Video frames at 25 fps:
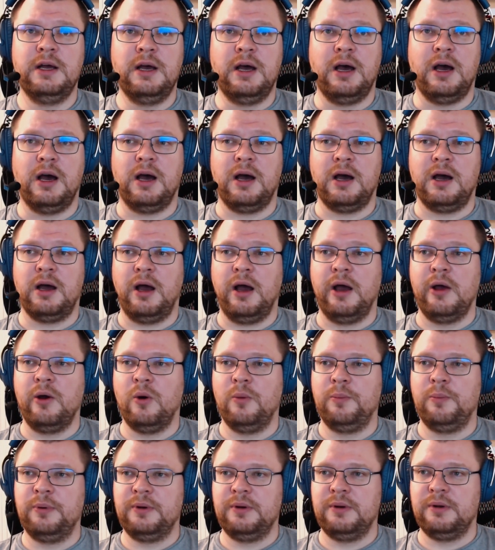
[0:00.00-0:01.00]
Uh, I
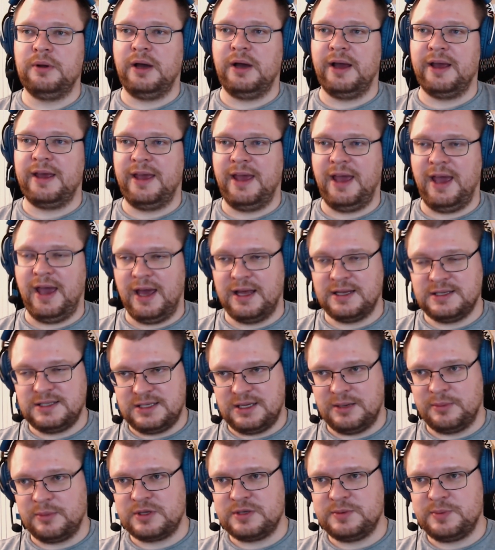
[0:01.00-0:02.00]
open. I had
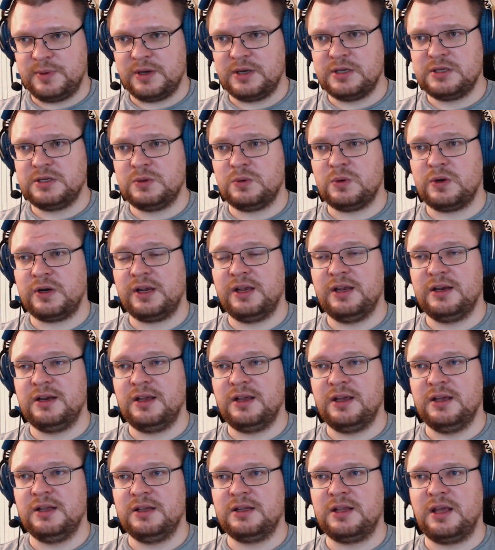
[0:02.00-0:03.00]
some experience working
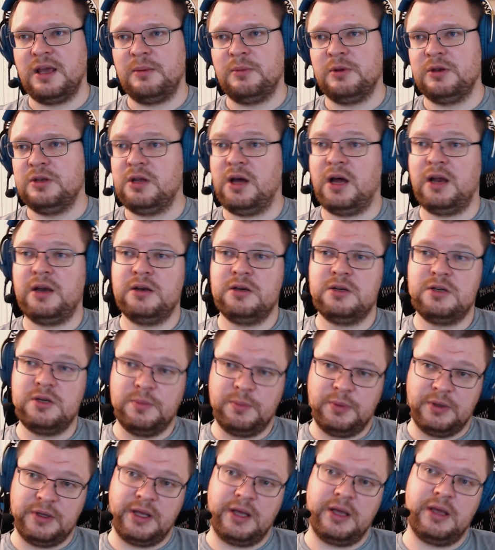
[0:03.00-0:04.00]
in gaming, not in
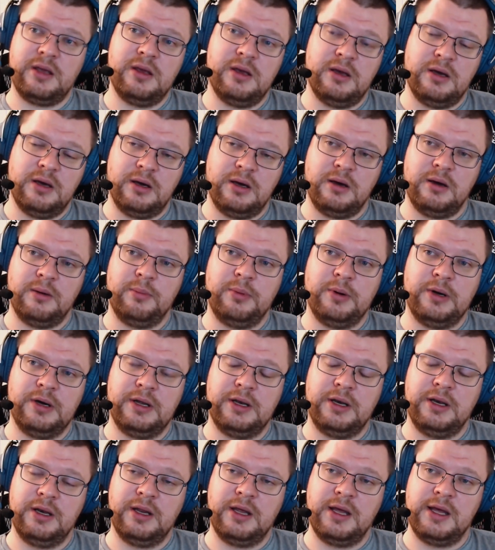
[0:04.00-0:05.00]
AAA, uh,
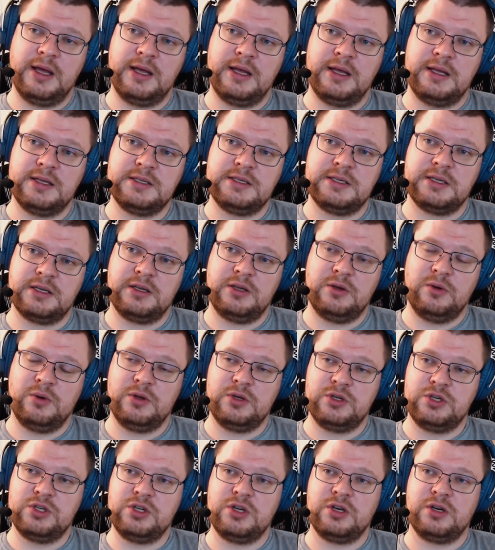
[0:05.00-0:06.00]
but as a QA
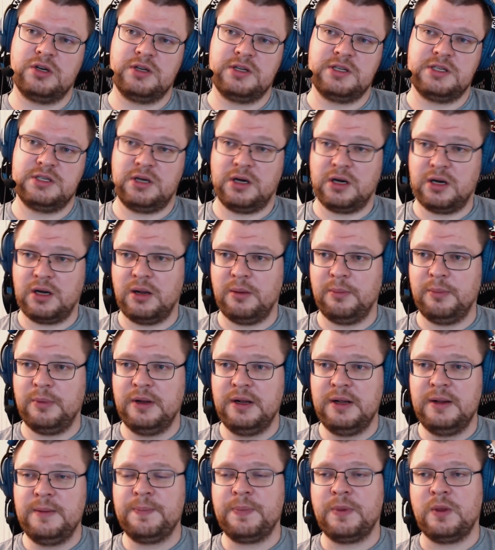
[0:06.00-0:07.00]
engineer in a startup,
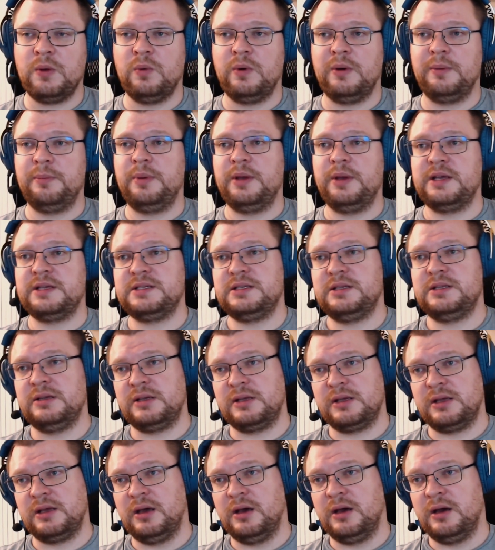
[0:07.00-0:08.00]
web-based.
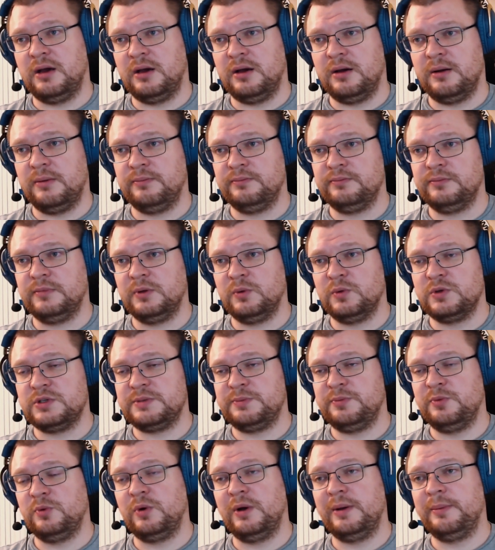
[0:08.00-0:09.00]
Um, it was
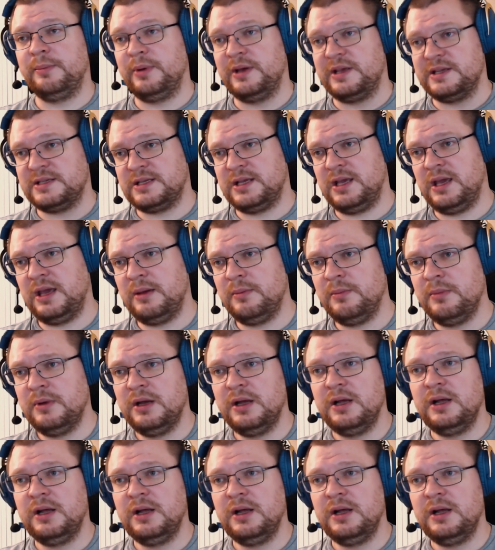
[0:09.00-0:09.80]
web-based game.